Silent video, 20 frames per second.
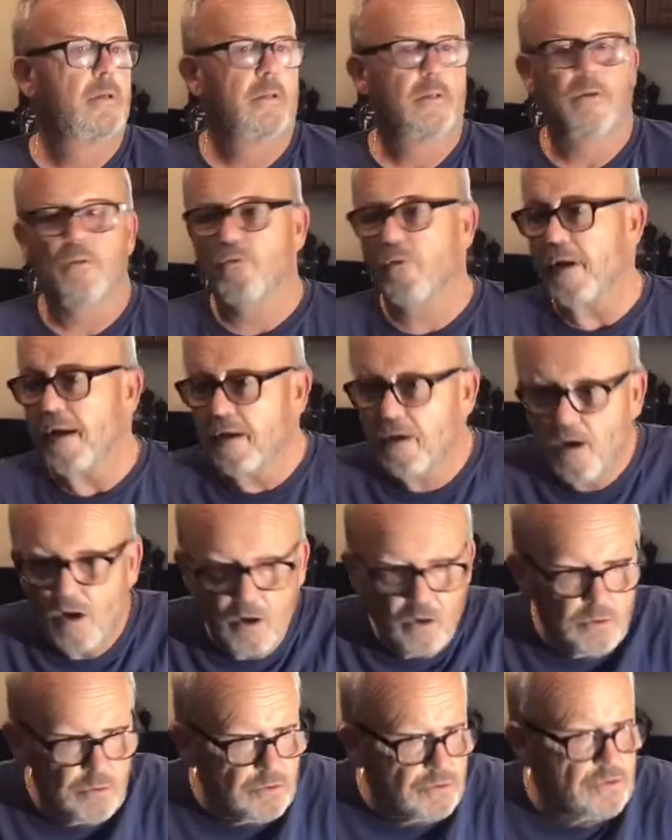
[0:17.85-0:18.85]

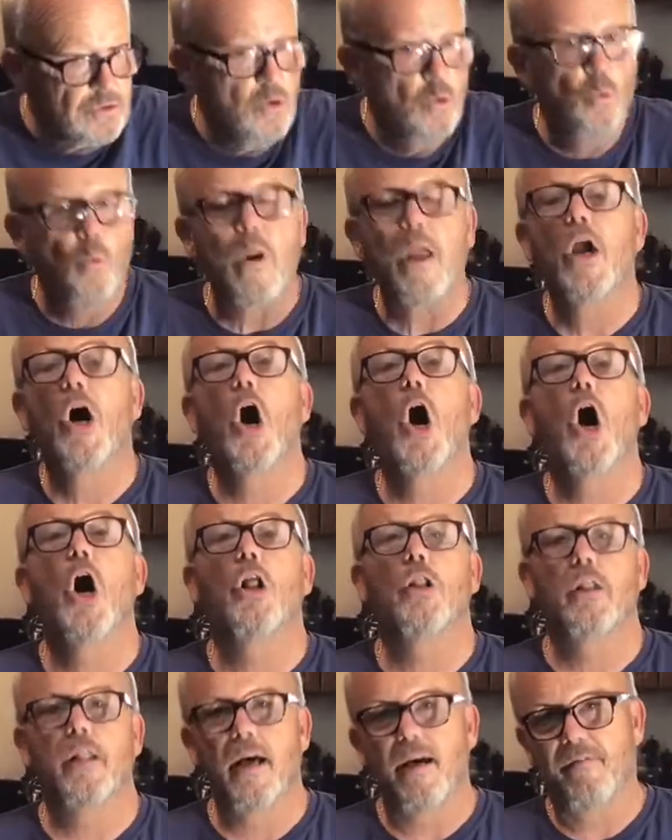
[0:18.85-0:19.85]
gringos, we
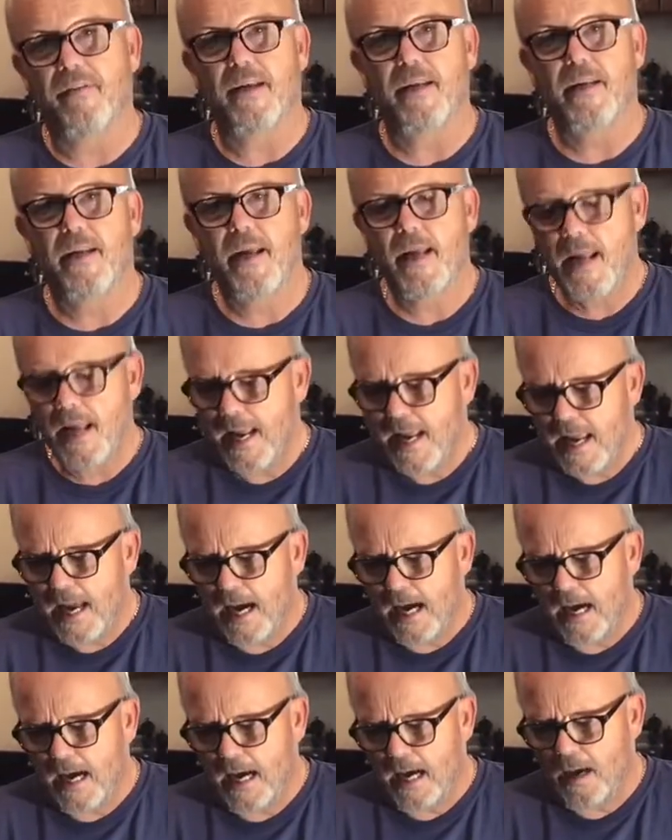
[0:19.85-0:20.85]
all love it.
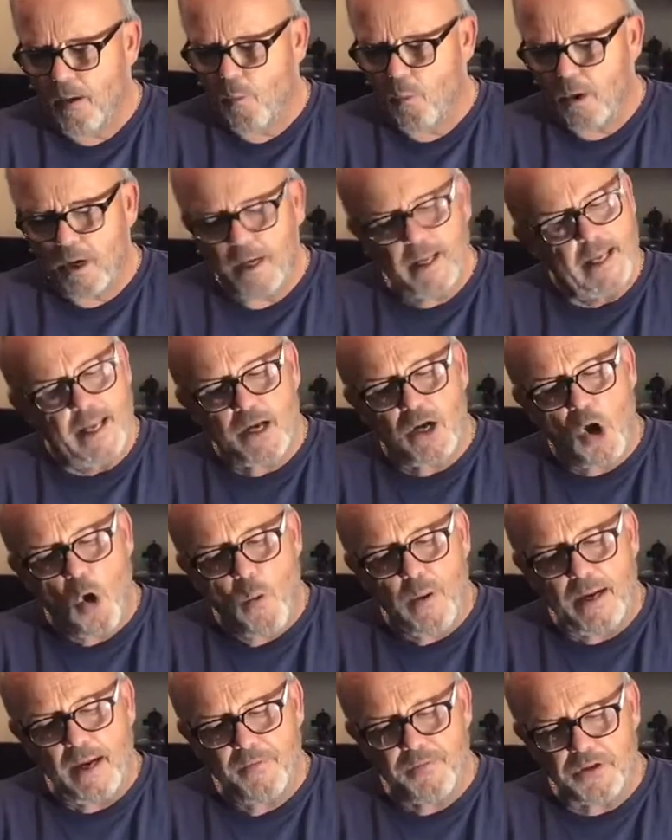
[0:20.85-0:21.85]
We're going to get
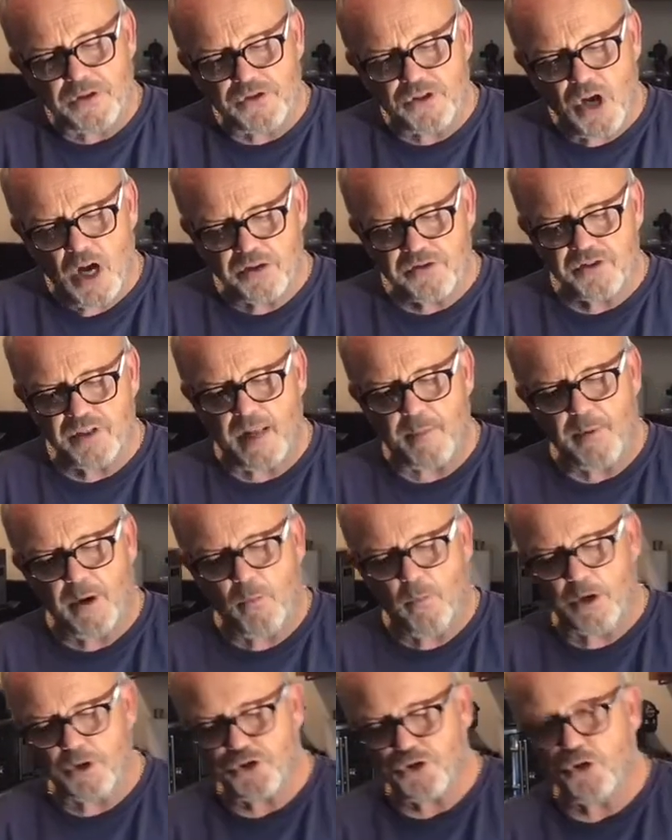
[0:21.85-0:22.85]
going on the sauce today, but I
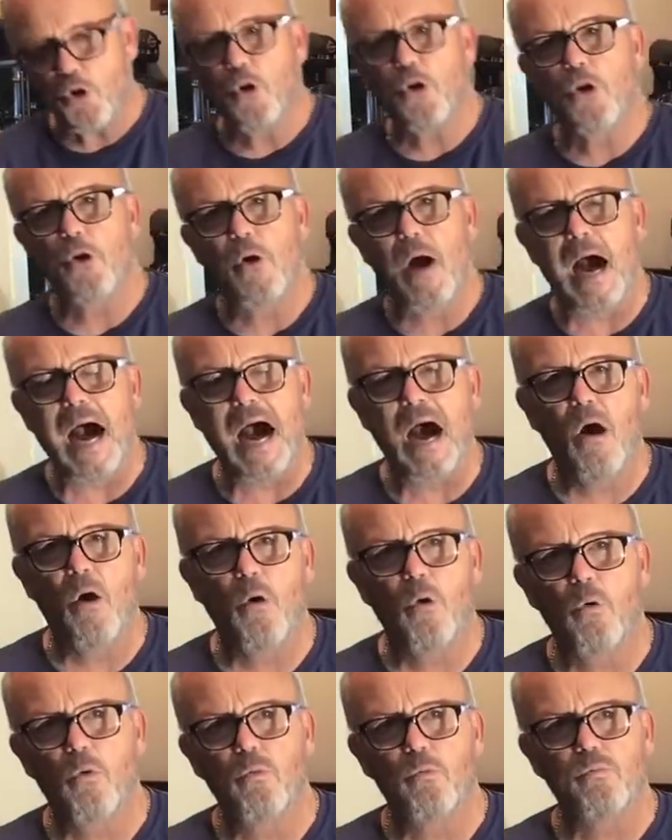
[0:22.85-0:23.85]
want to show you
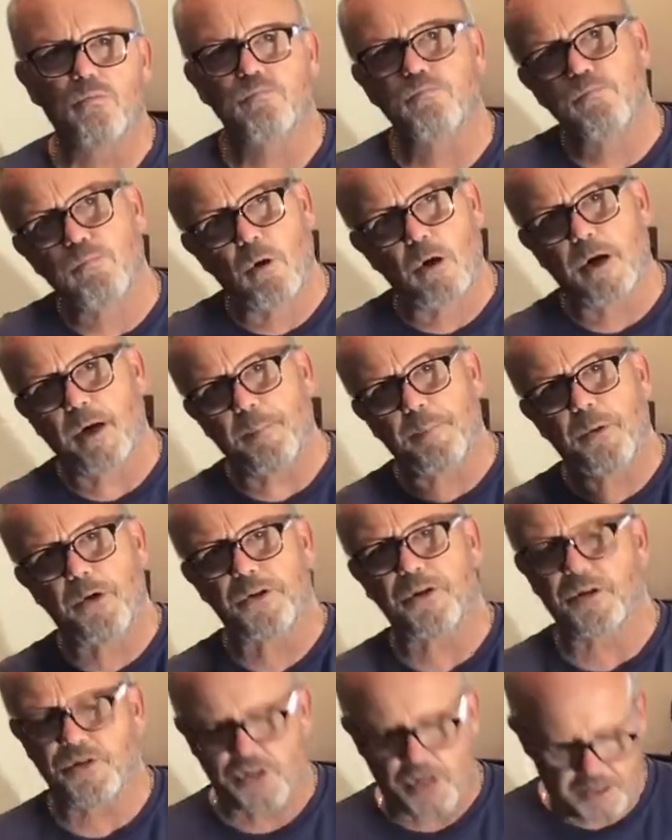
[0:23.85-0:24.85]
how we're going to put the
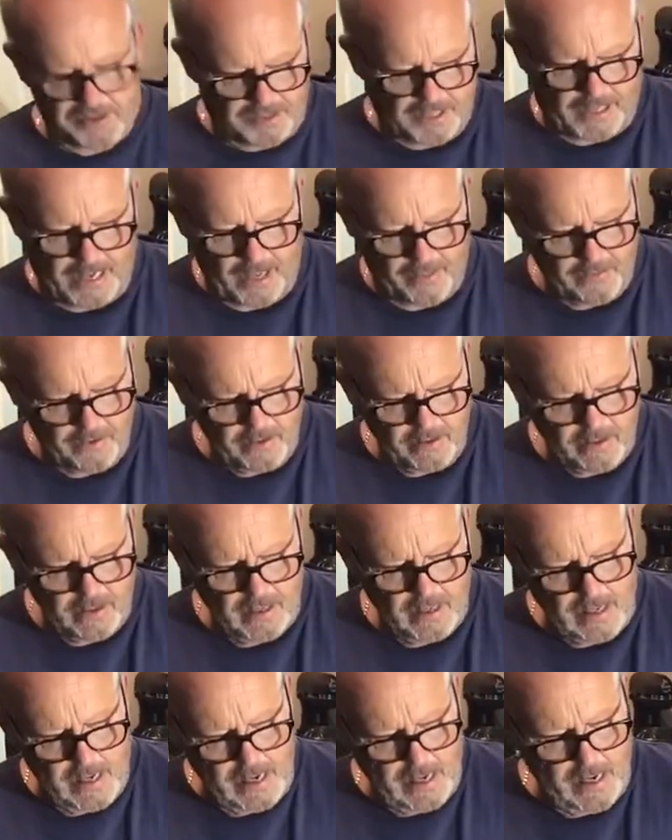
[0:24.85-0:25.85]
sauce together.
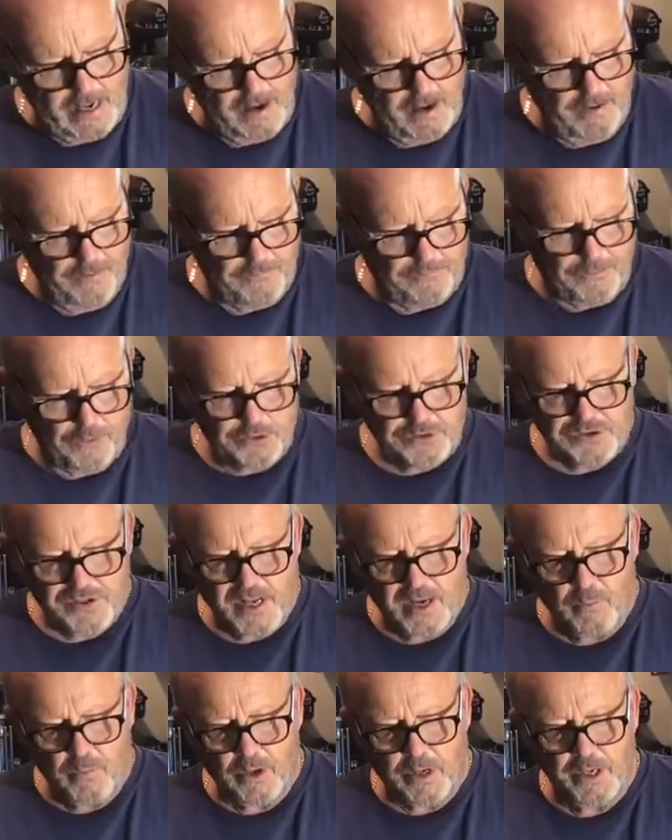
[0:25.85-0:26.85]
First
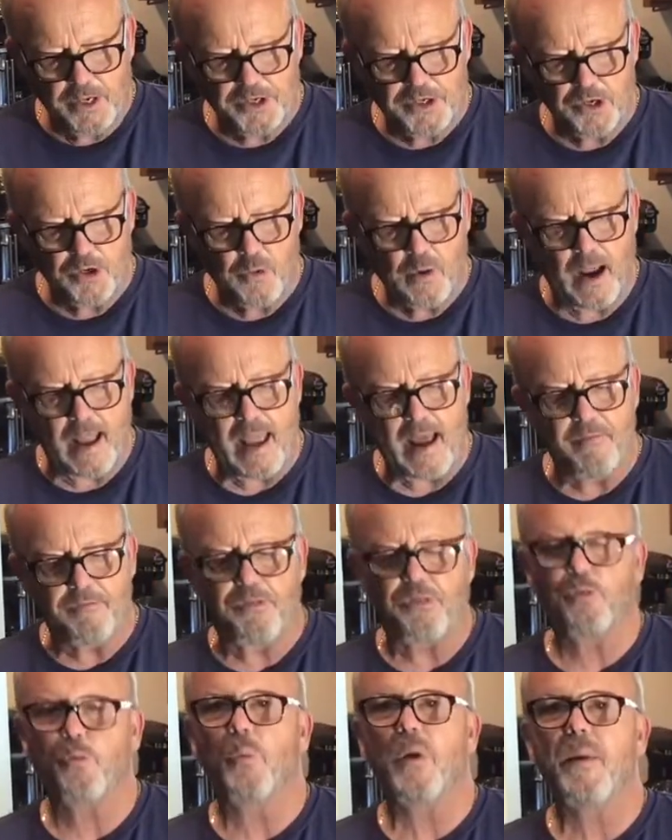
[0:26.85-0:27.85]
thing we're going to do, I have
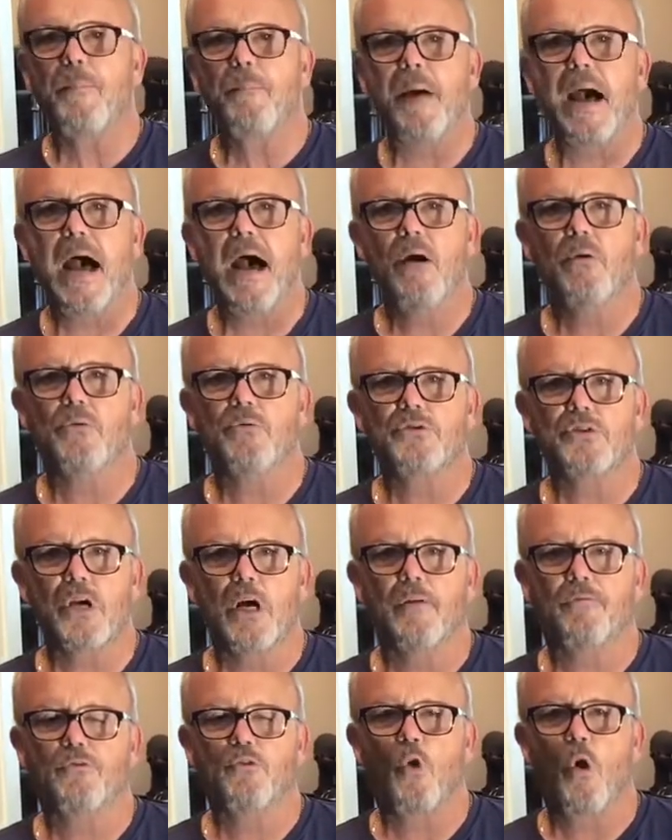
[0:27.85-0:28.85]
3 pounds
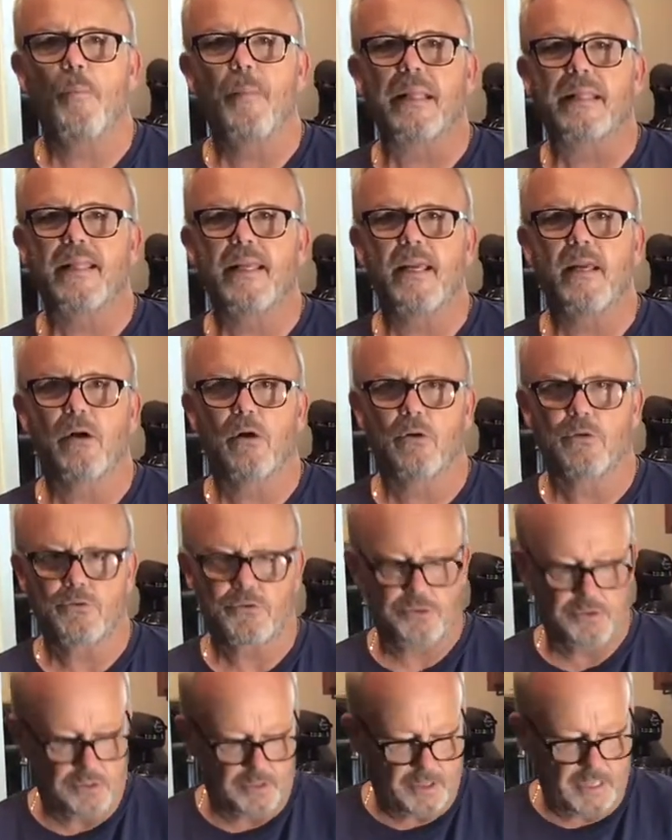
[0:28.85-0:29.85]
of
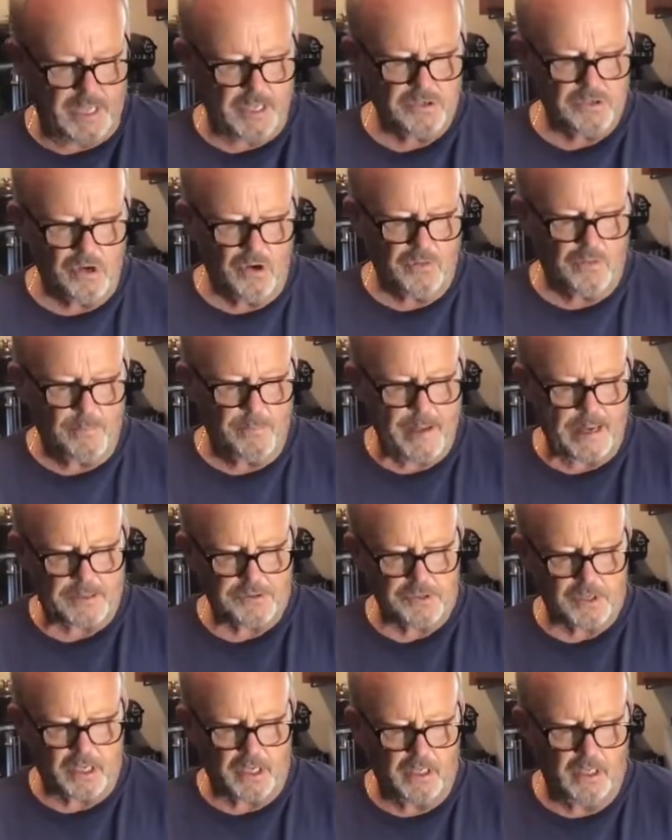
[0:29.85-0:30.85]
tomatillos. These are the
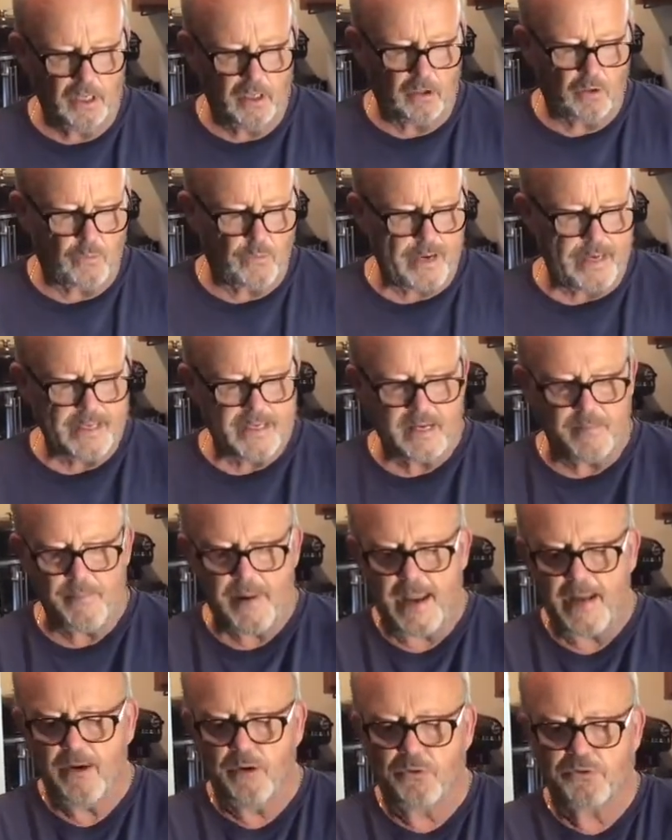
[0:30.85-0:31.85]
Mexican little green
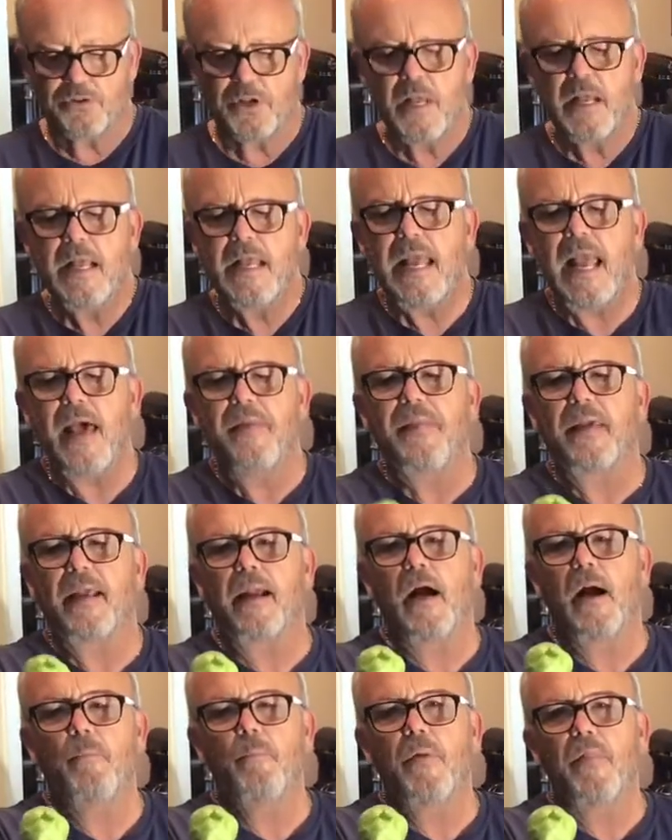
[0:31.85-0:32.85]
tomatoes, and they
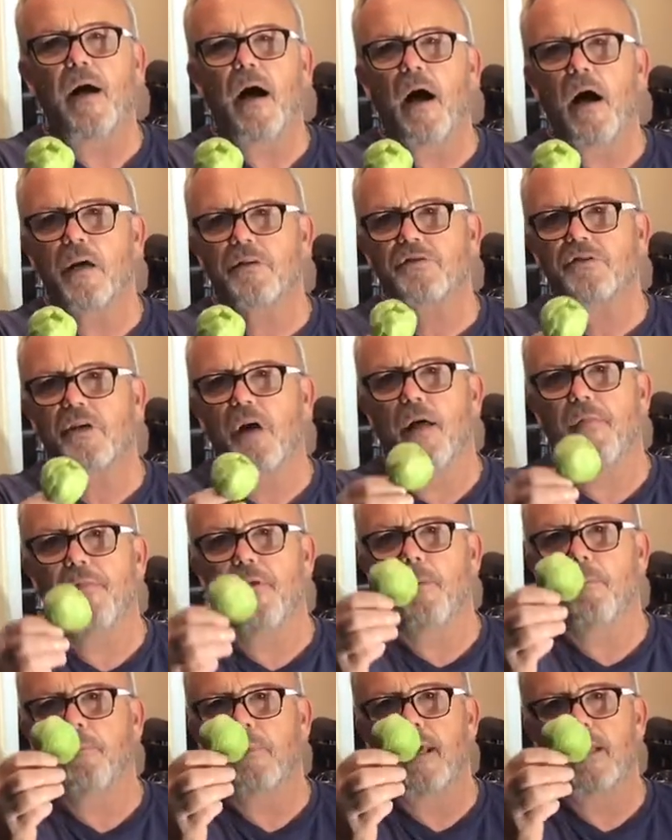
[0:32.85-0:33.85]
come with a husk on
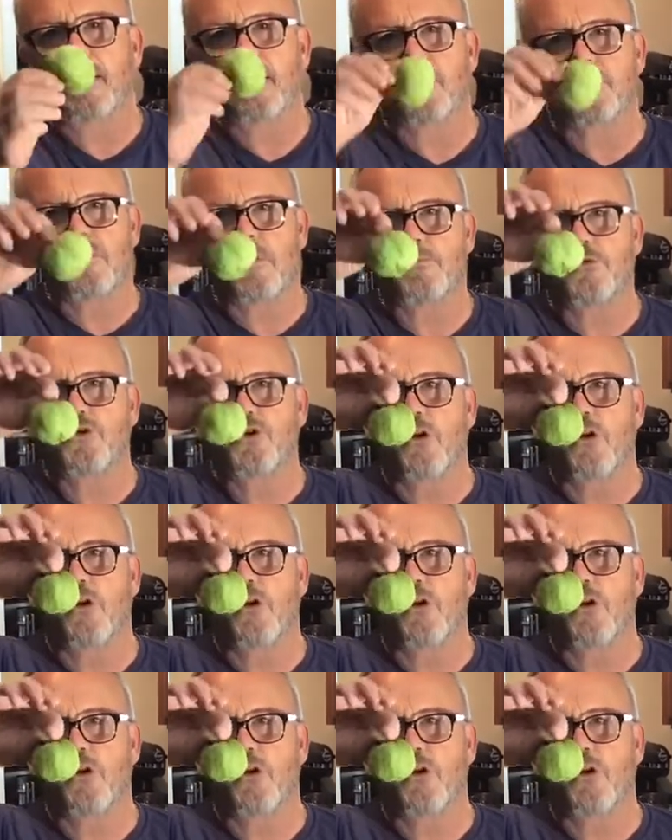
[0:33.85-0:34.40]
them like this. I'm sure